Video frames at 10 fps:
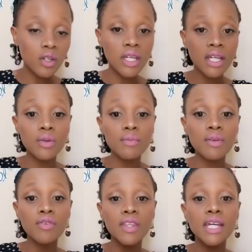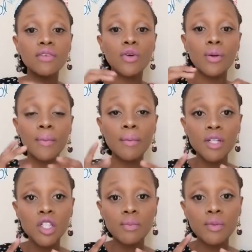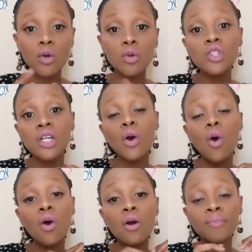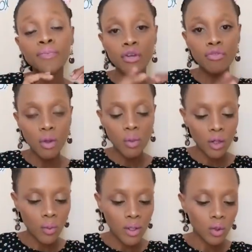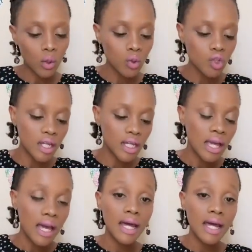You can get with me for that, for a membership coaching or for a one-on-one coaching.